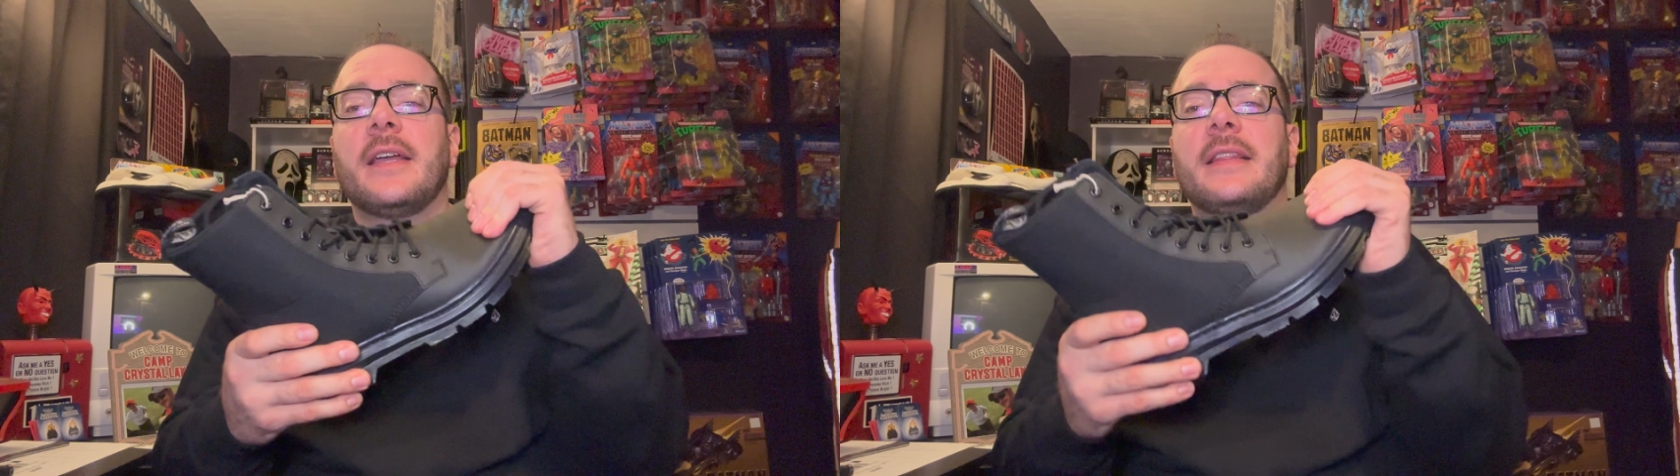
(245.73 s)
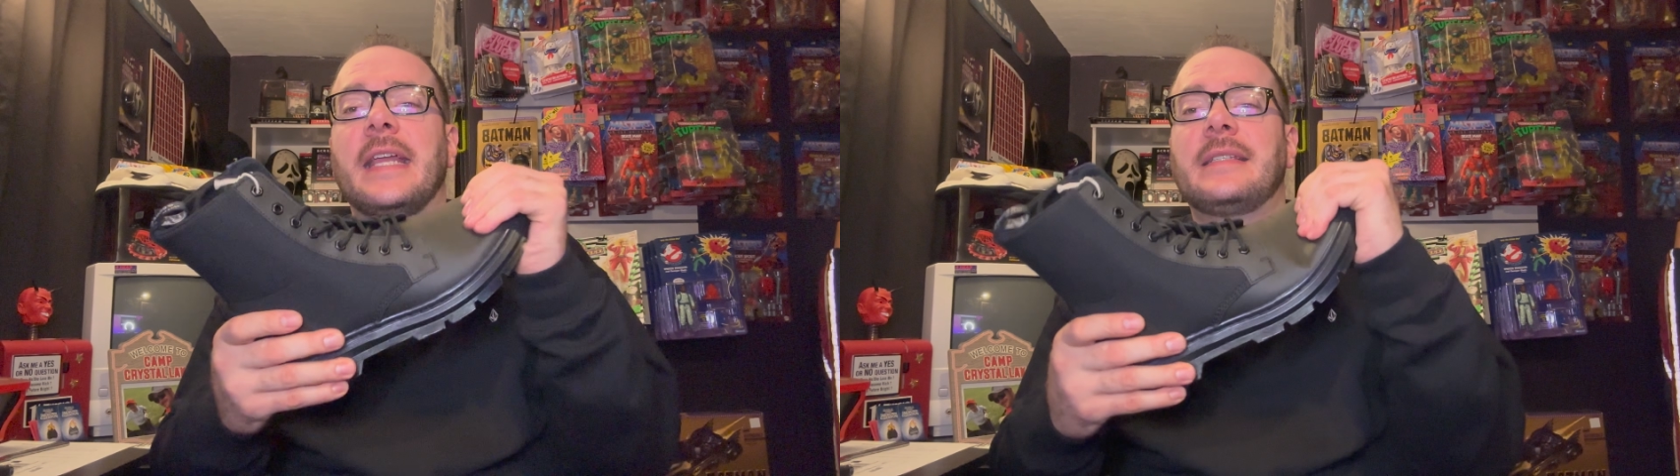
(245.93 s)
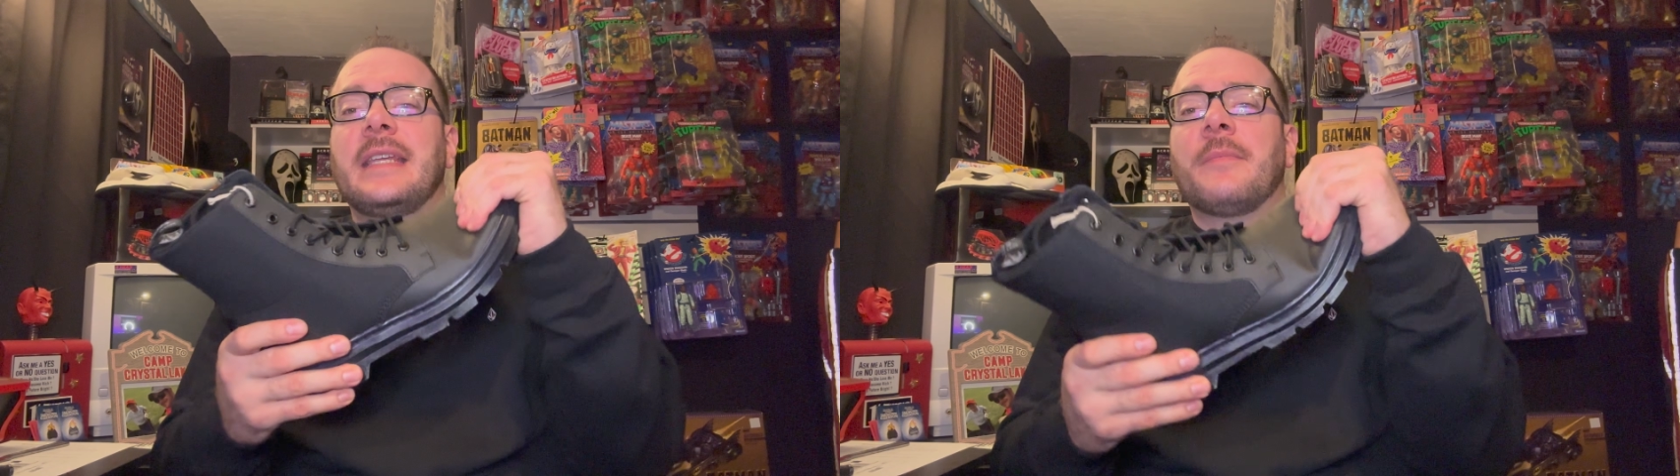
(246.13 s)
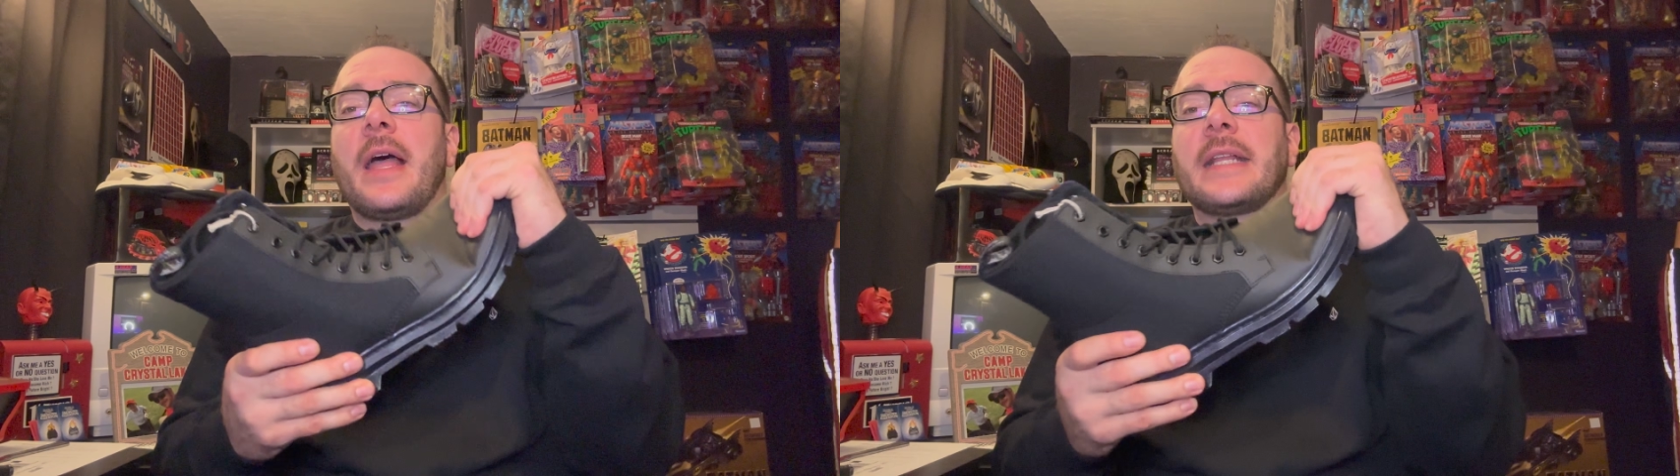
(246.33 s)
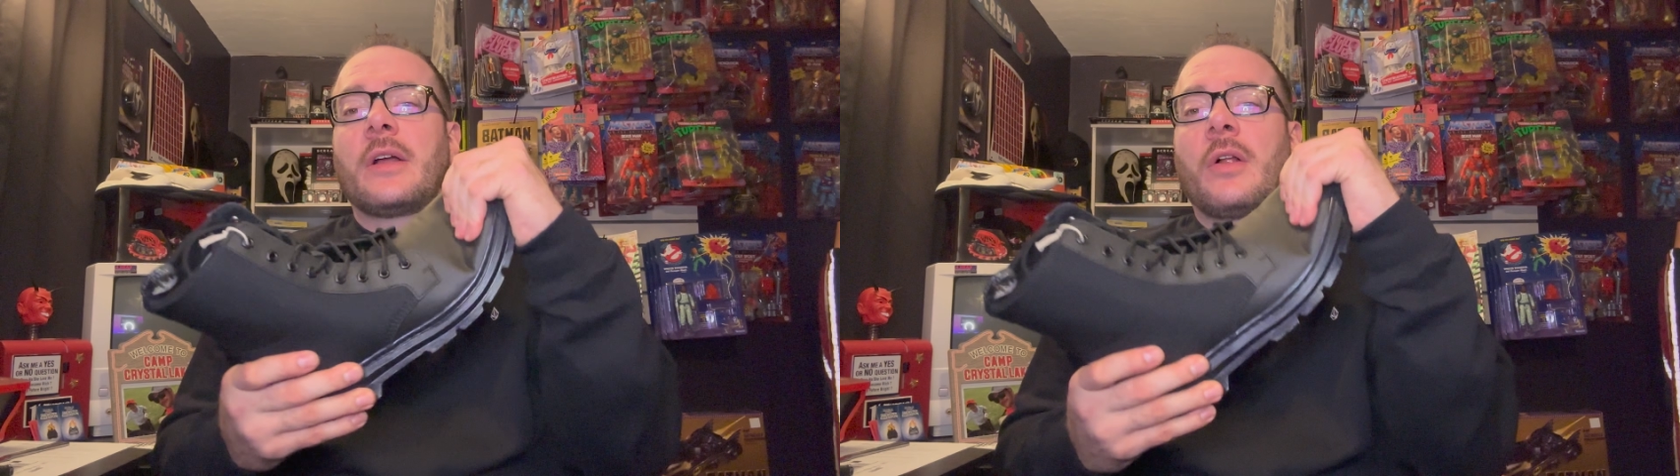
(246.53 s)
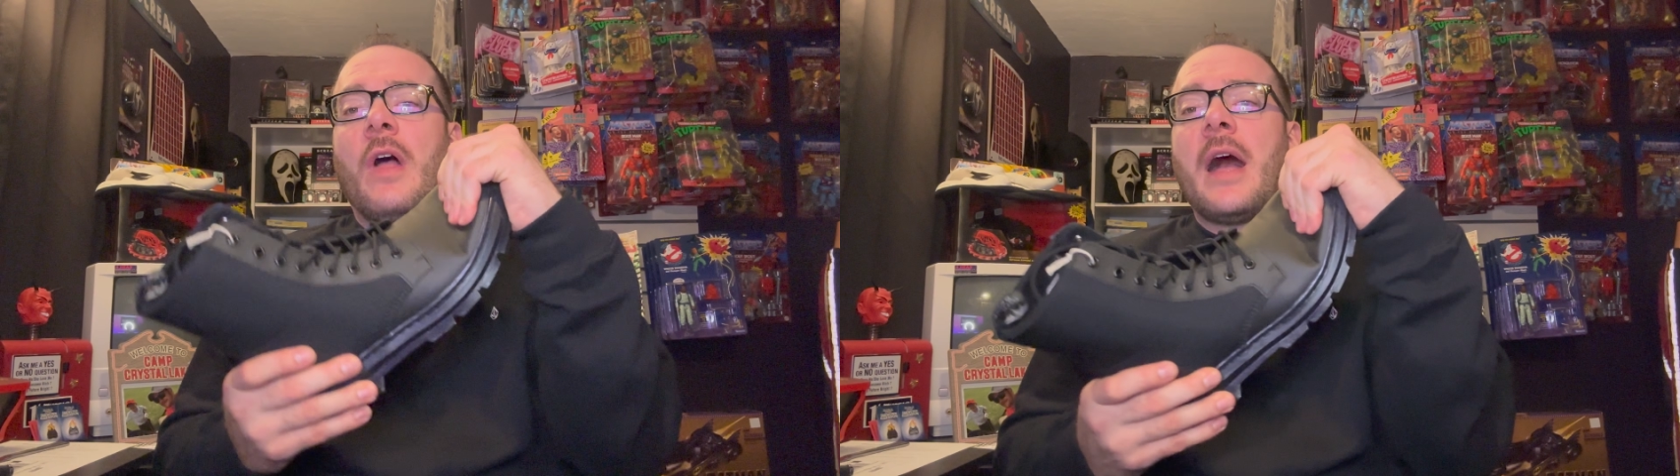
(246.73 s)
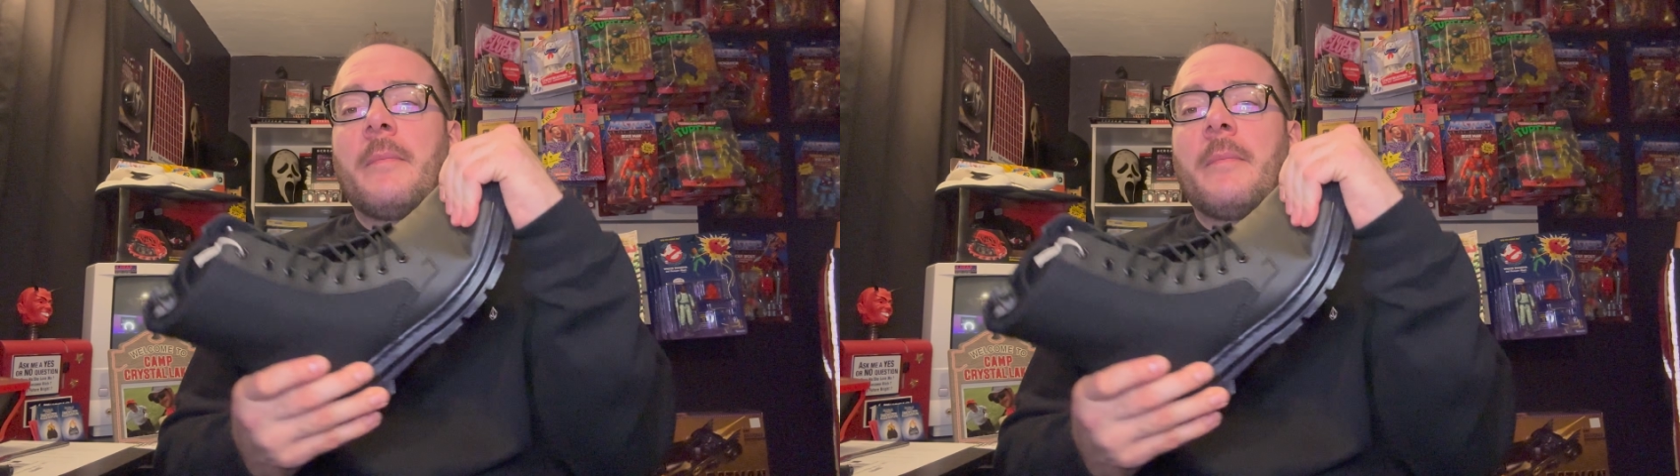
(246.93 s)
They seem like they're a lot